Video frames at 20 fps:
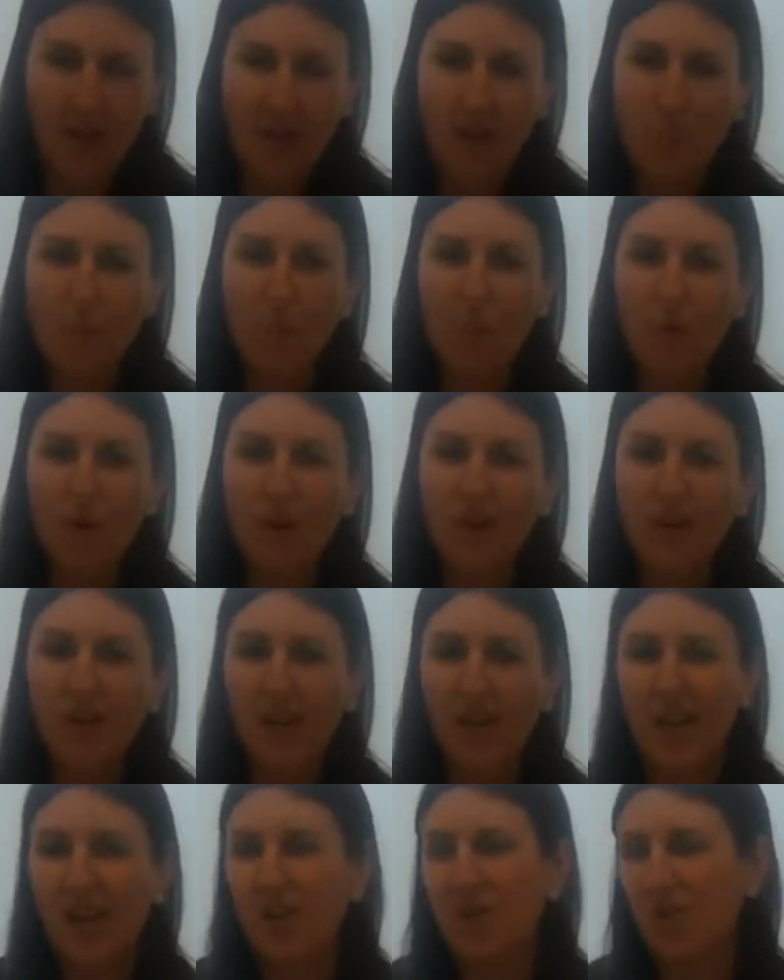more
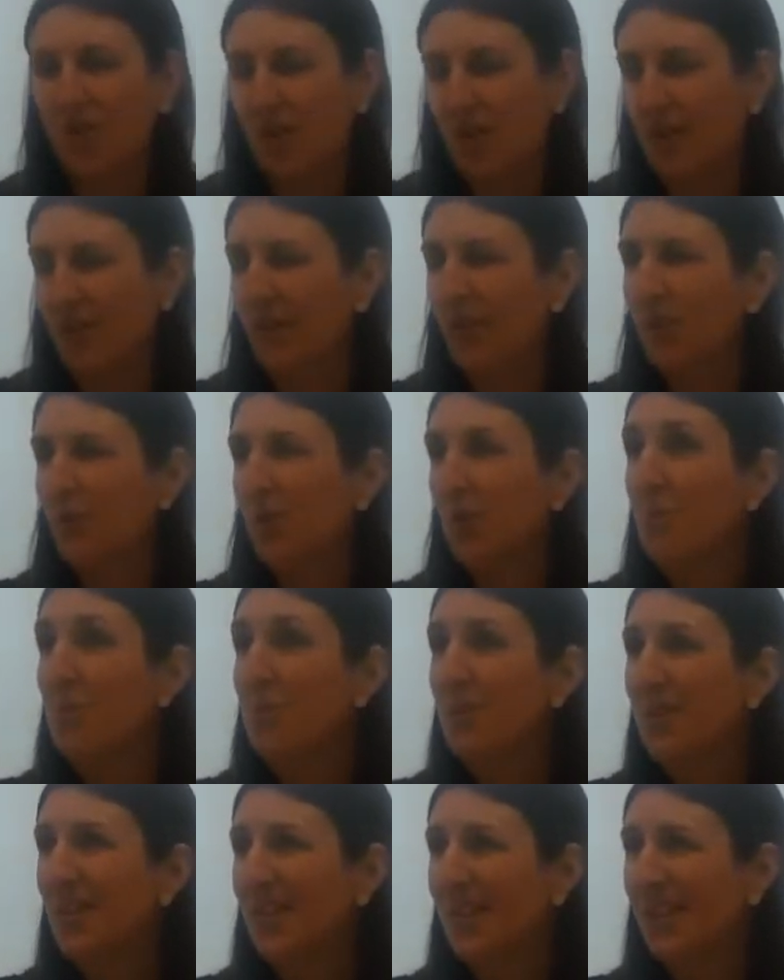engaged in our own
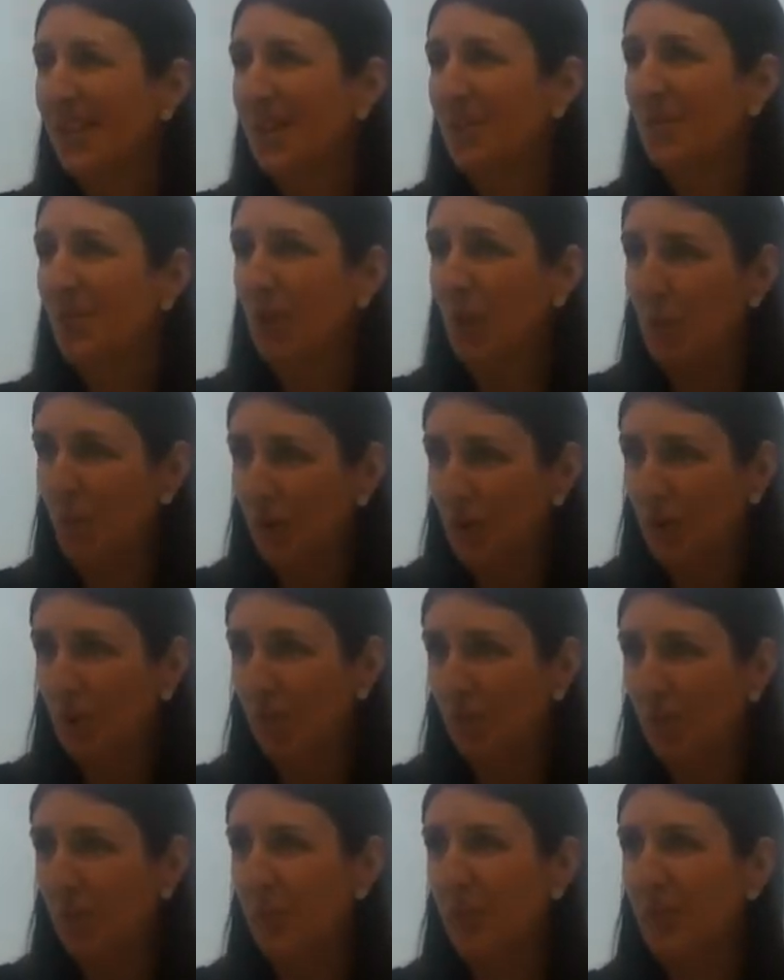community and really
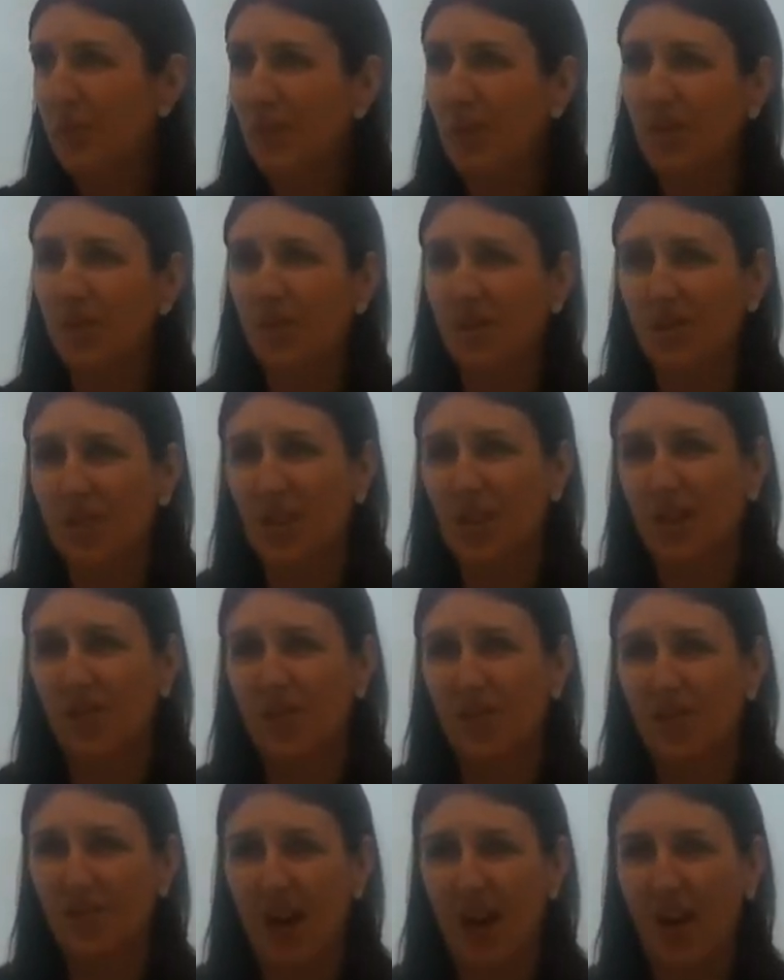pushing people to understand
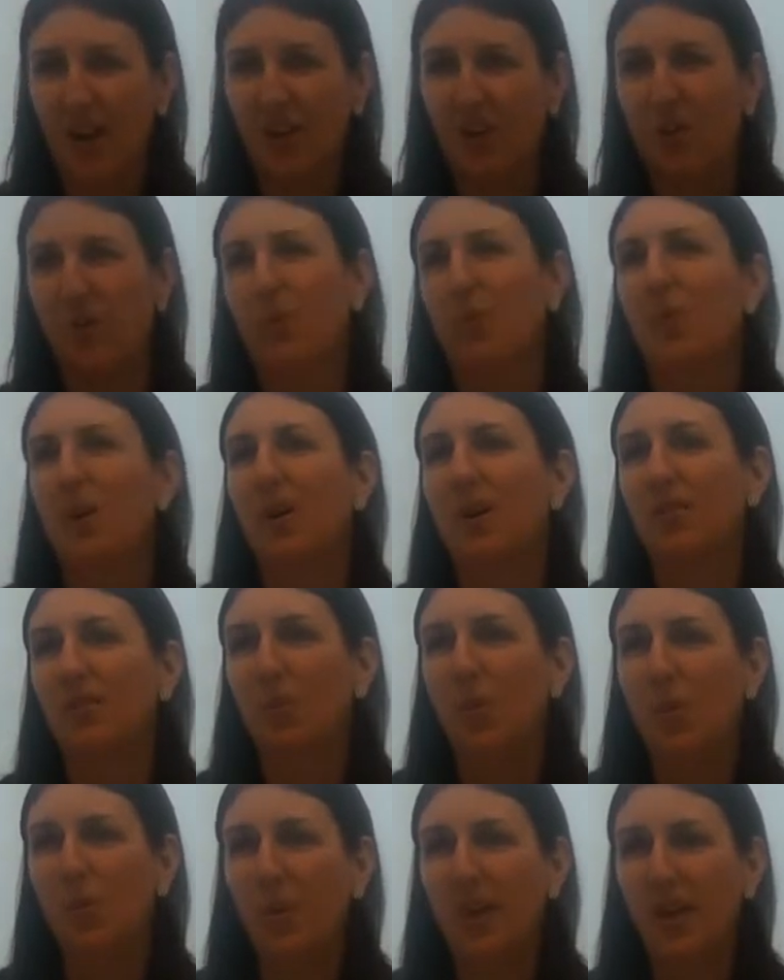the value of
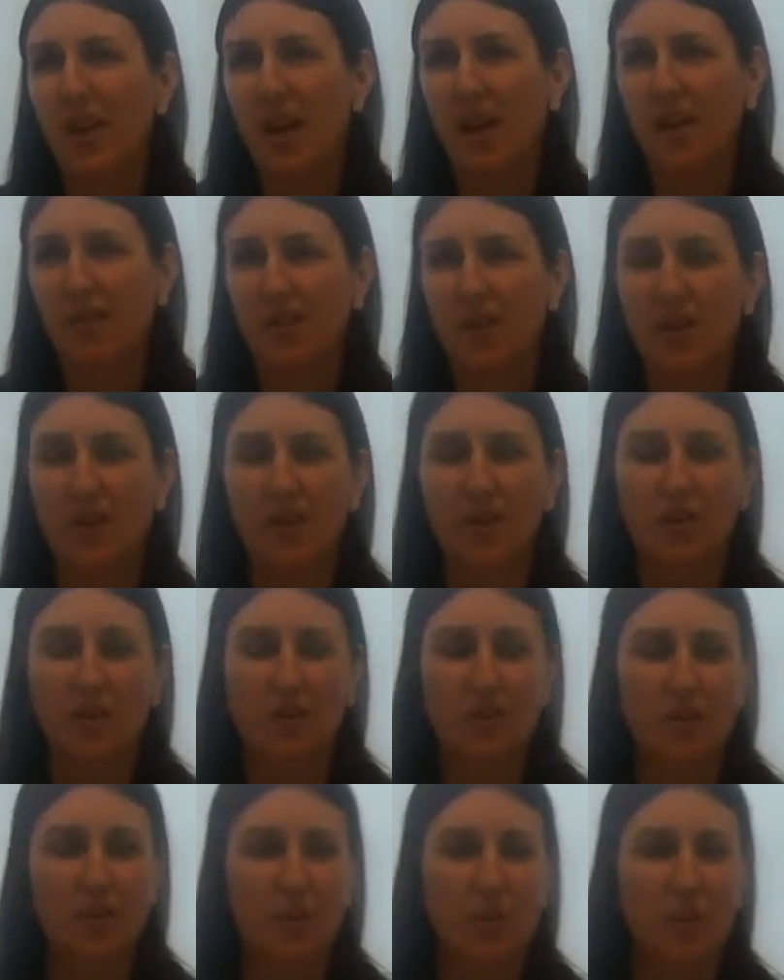what we have here
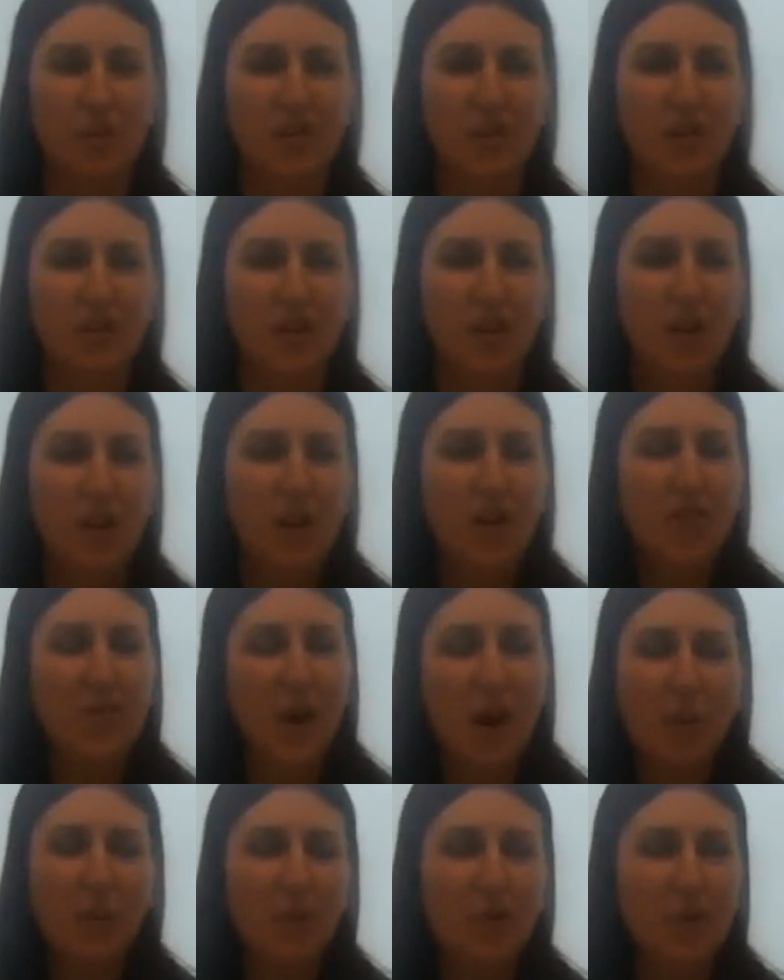in terms of the
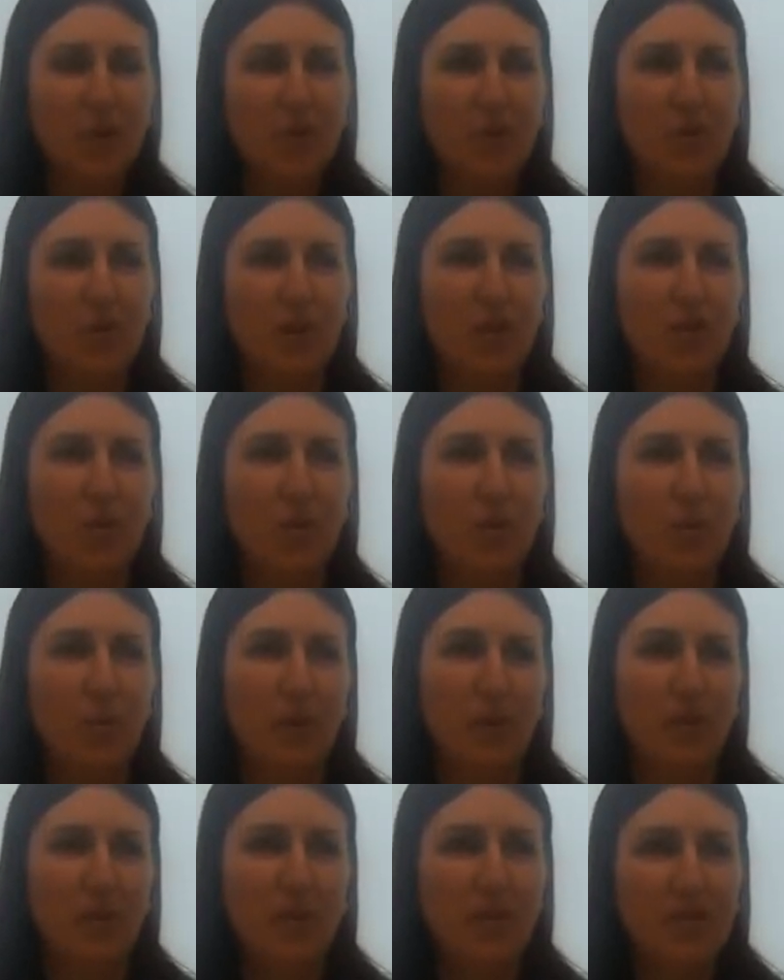opportunity to
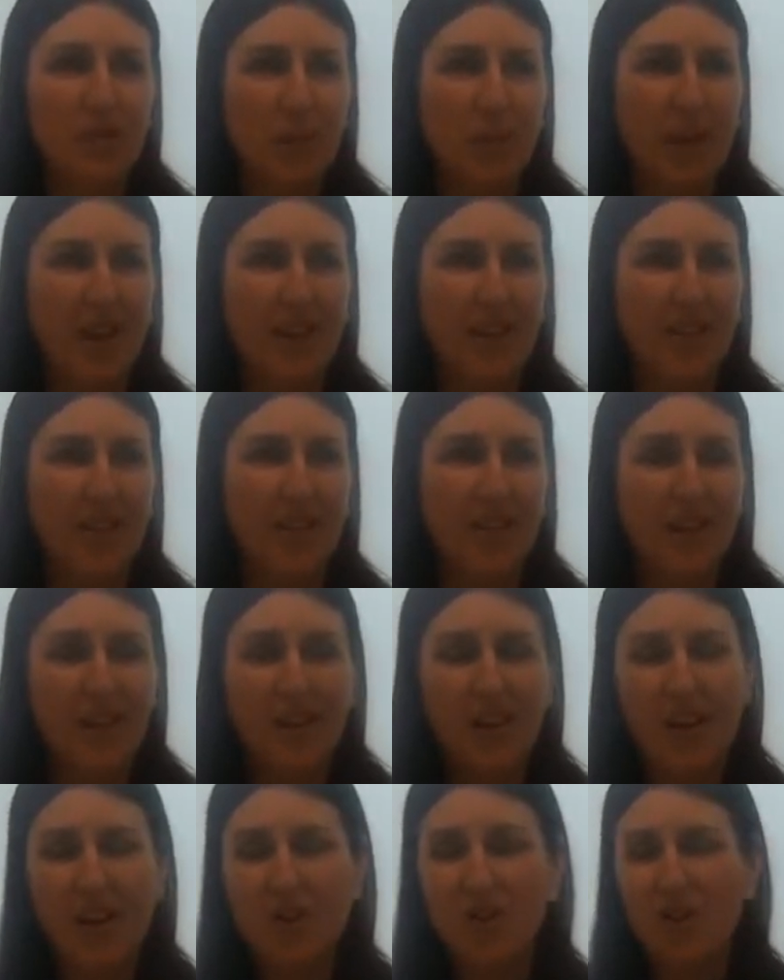participate
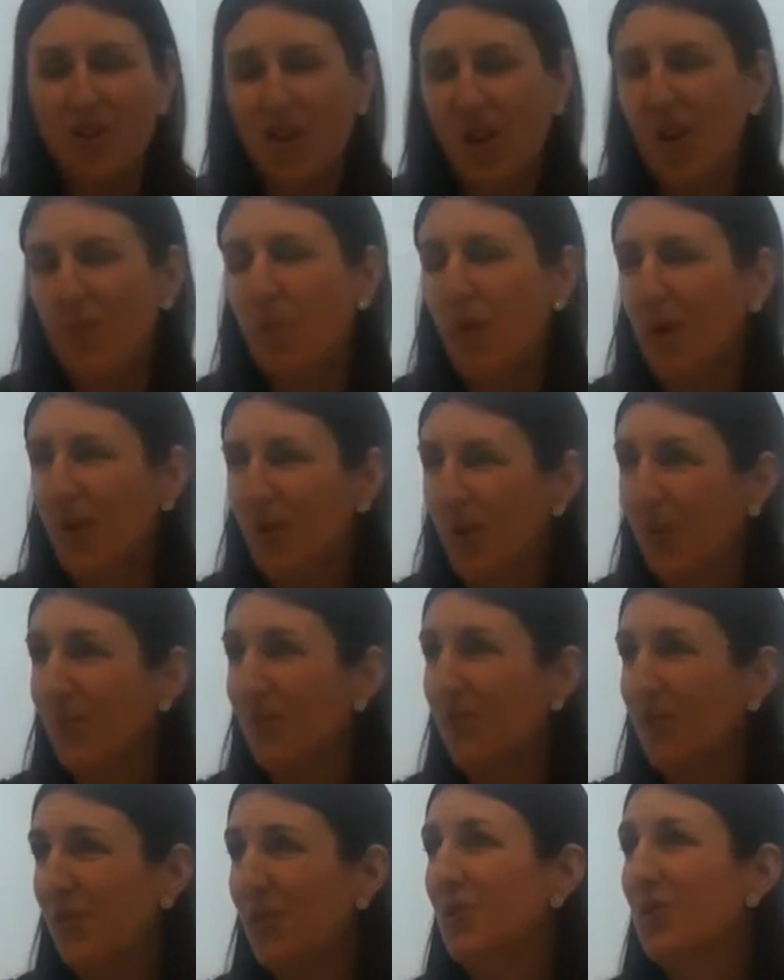and shape our own
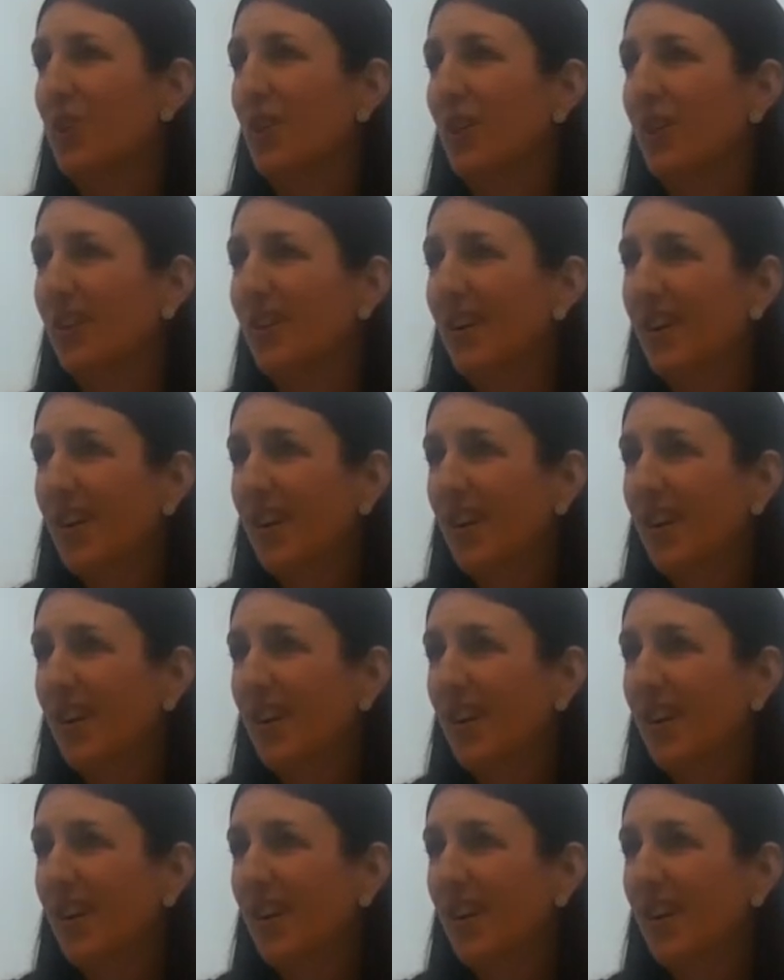future,